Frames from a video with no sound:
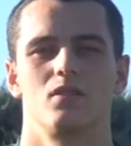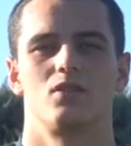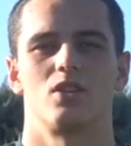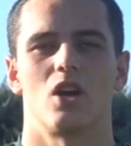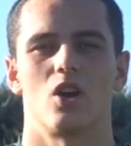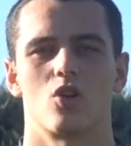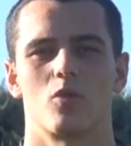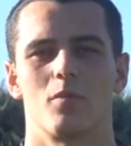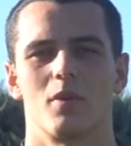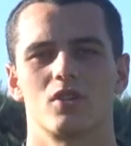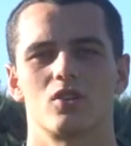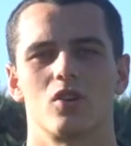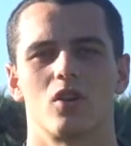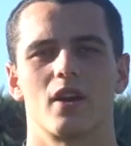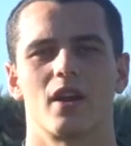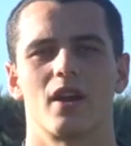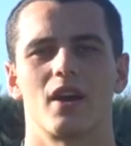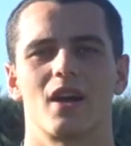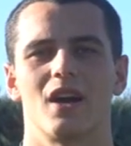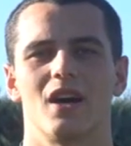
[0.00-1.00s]
Ciao Urban
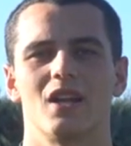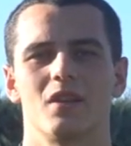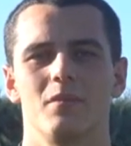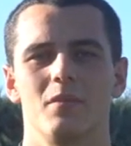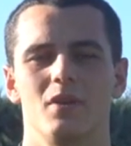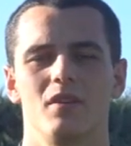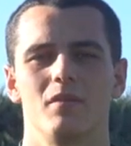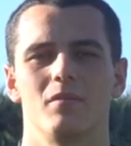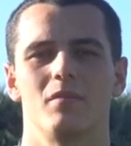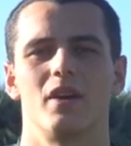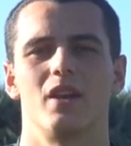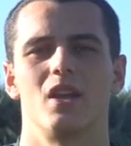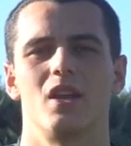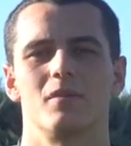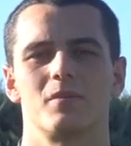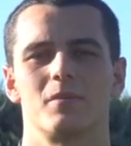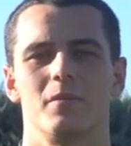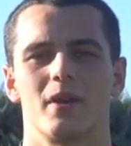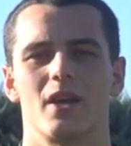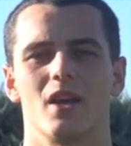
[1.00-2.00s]
Soccer Academy, my
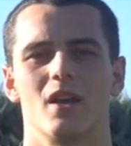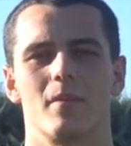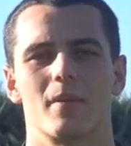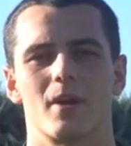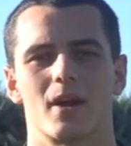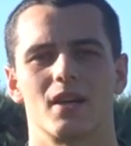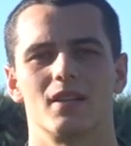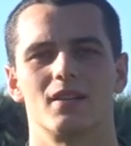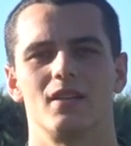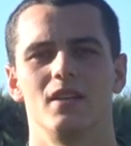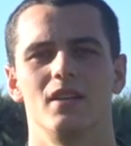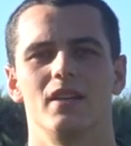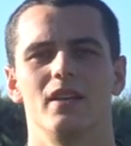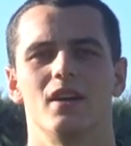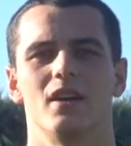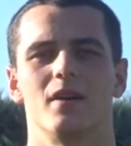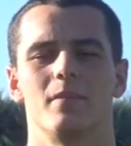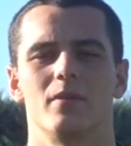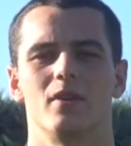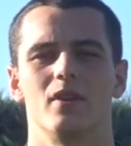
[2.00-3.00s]
name is Michele
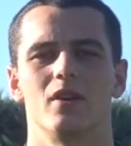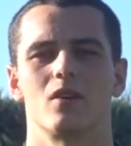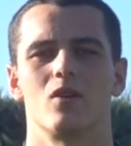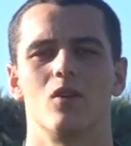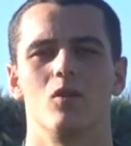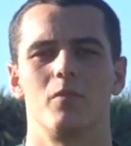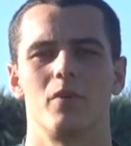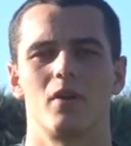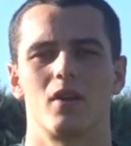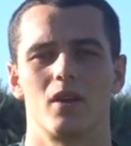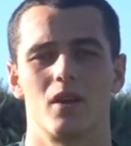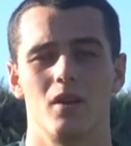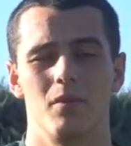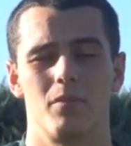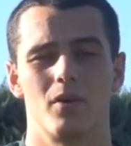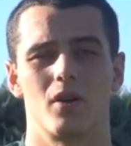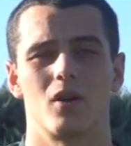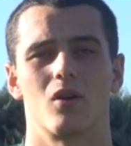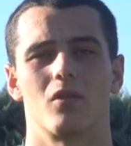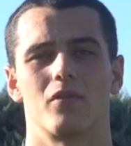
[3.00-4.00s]
Bragantini, I'm the
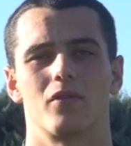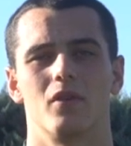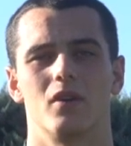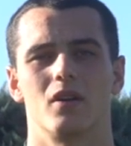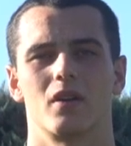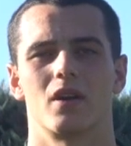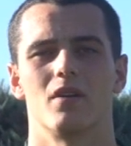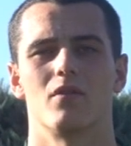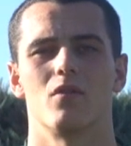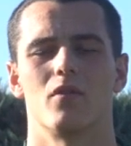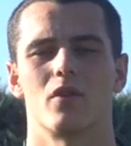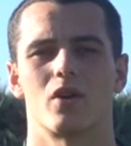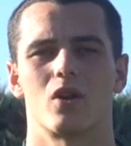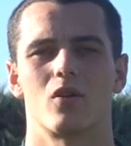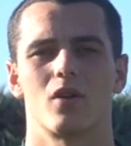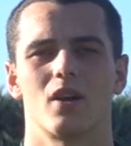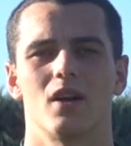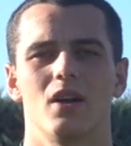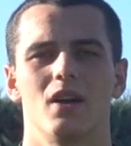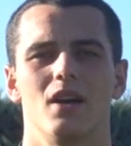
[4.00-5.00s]
goalkeeper of uh, Chievo
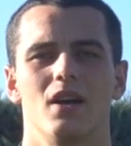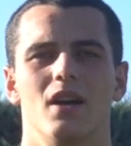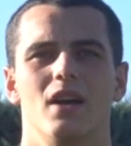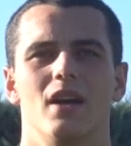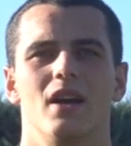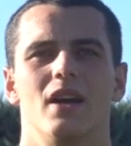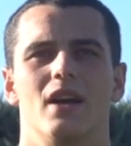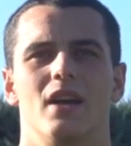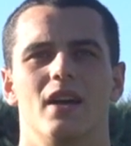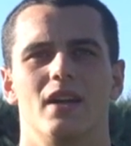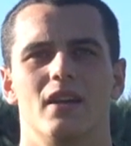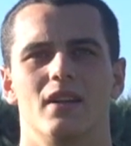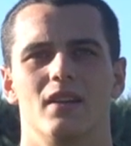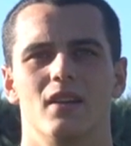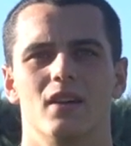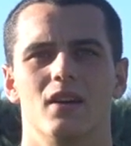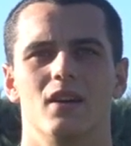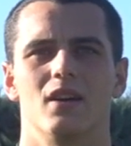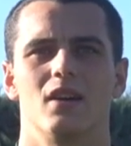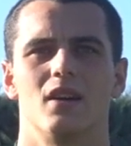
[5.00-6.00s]
Verona
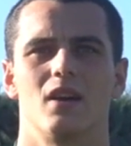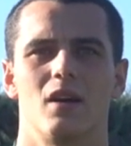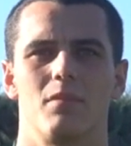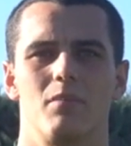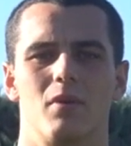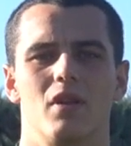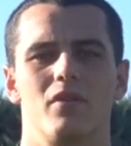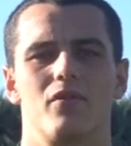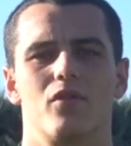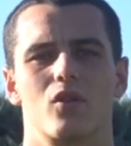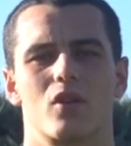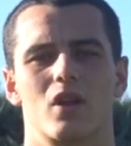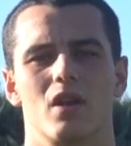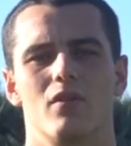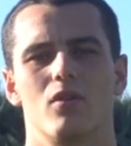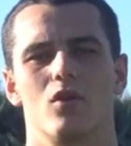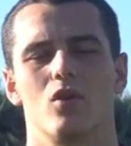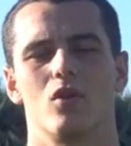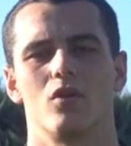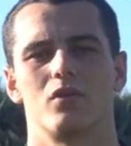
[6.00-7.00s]
and uh, I played for
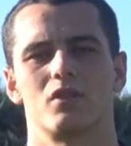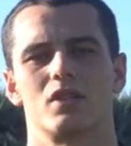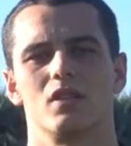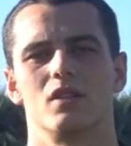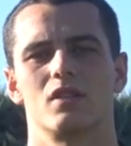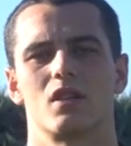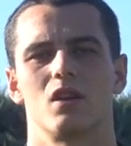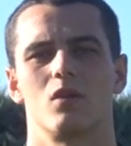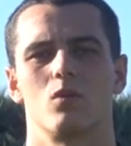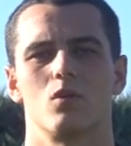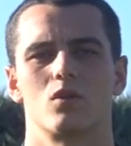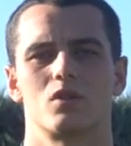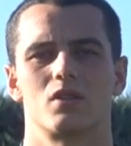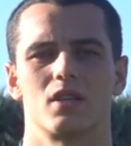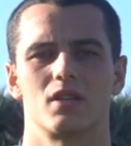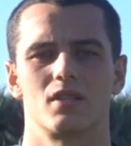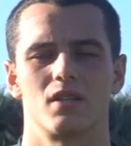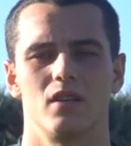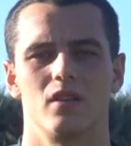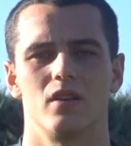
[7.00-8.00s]
Chievo since I was
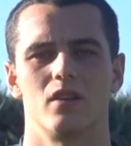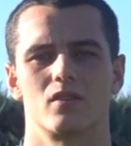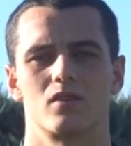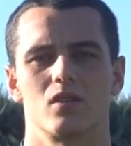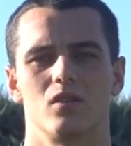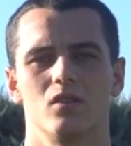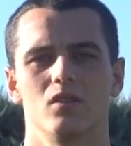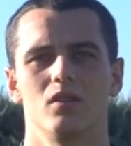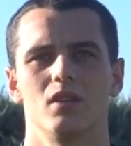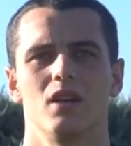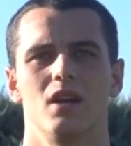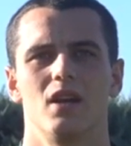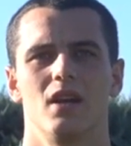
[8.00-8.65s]
16 years old